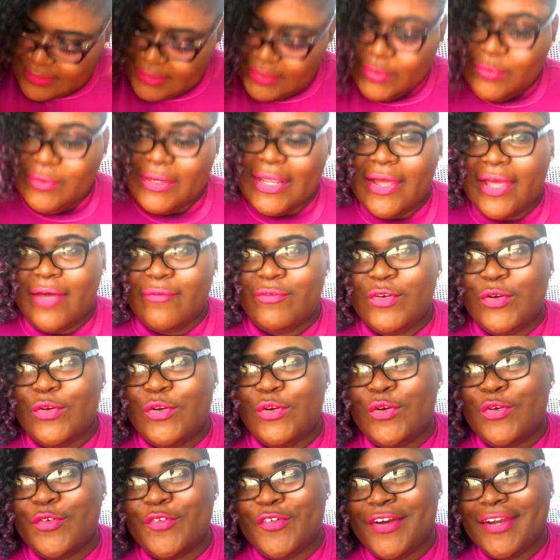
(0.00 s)
you now have your
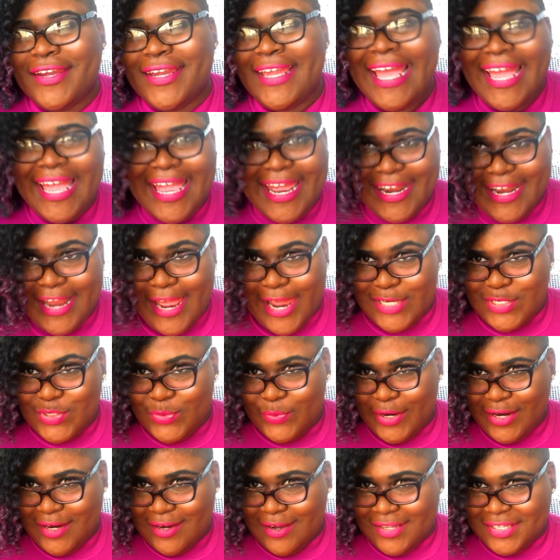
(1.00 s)
degree in
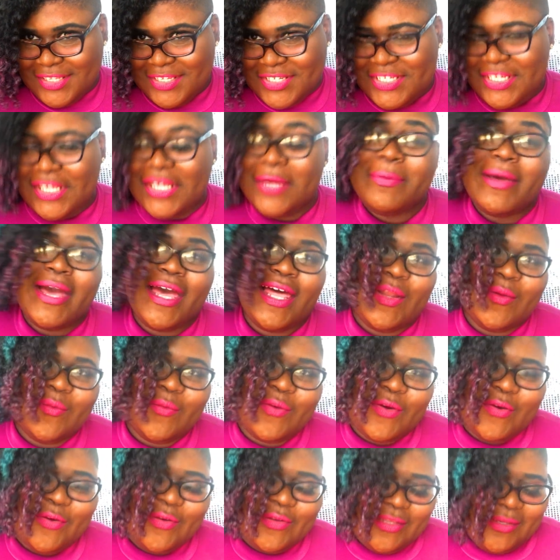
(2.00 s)
natural hairology by Hello
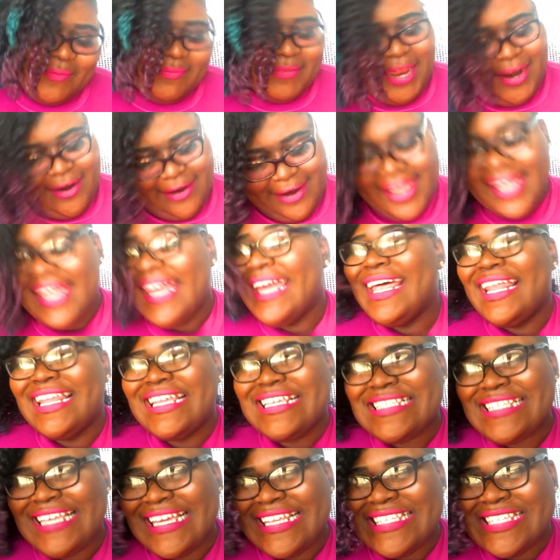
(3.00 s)
Curly. All right,
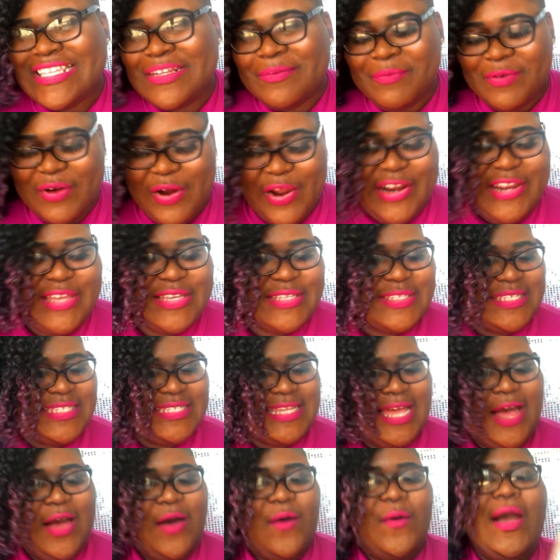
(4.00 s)
let's get into the products.
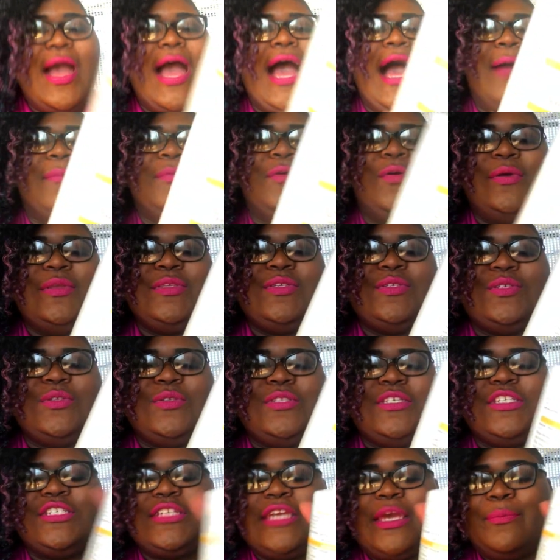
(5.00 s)
So I'm going to do
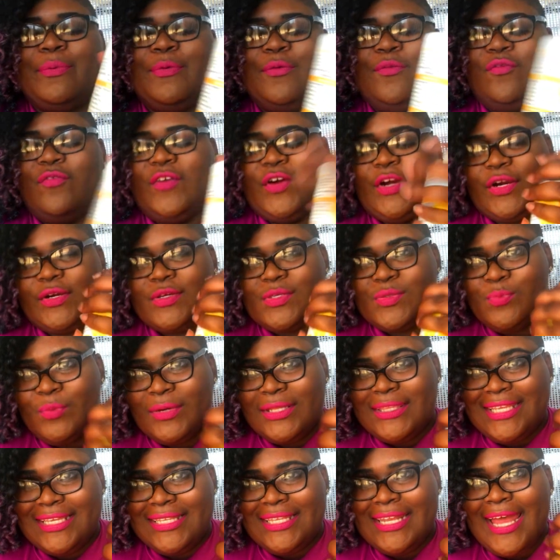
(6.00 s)
the shampoo first.
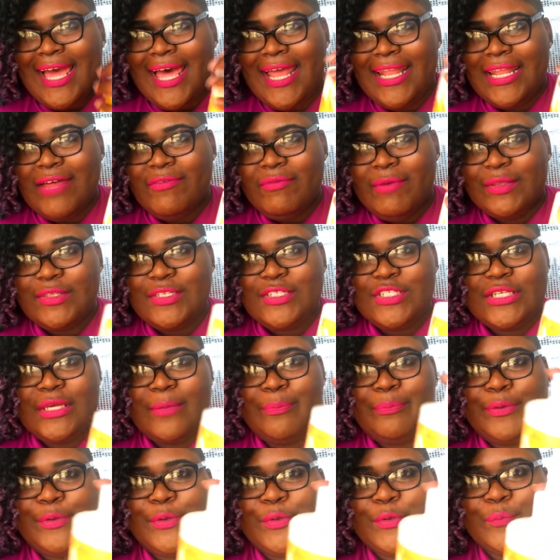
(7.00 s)
One thing that I love about the
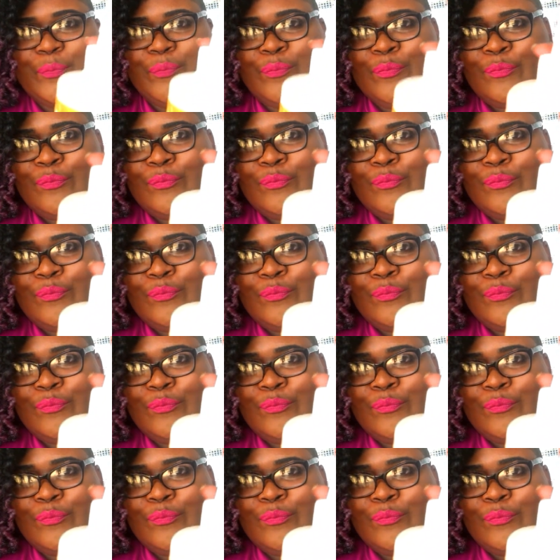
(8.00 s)
shampoo,